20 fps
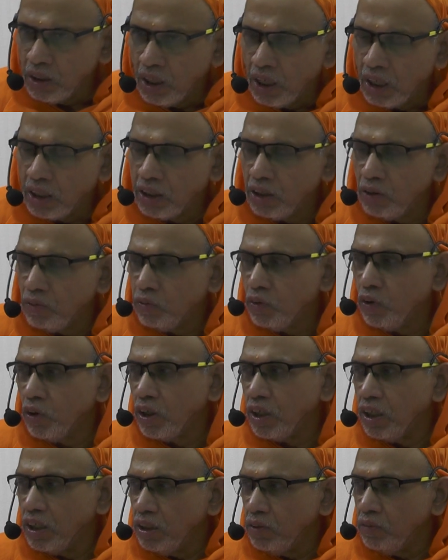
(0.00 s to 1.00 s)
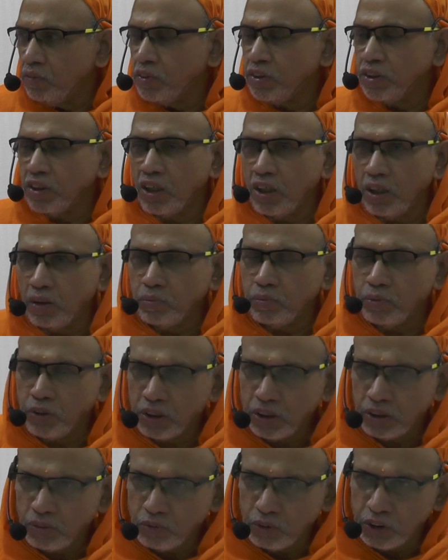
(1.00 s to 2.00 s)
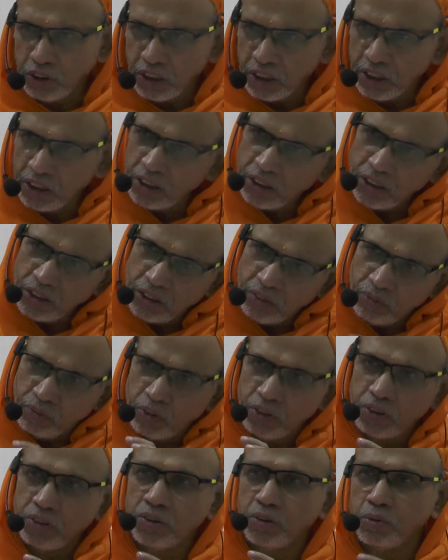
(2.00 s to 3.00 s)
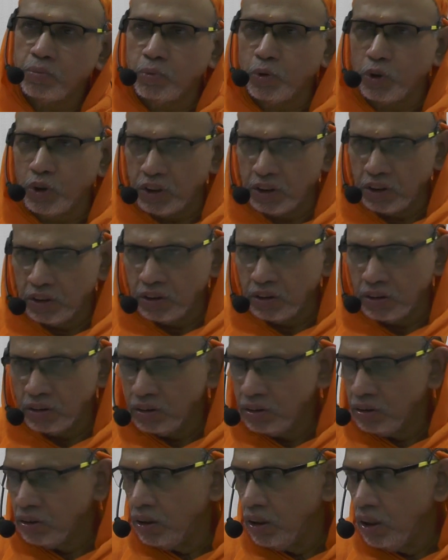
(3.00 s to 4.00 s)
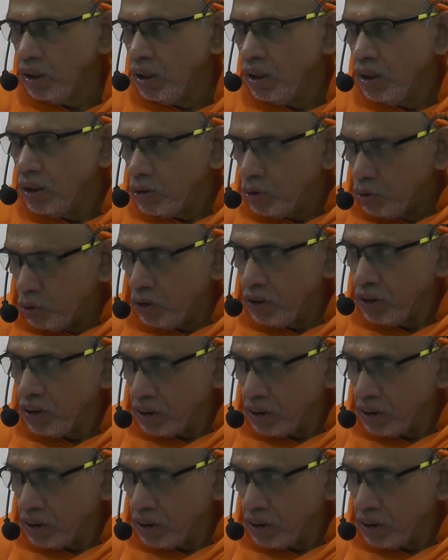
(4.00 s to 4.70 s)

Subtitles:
And therefore any physical object we take it as a fixed point. Though it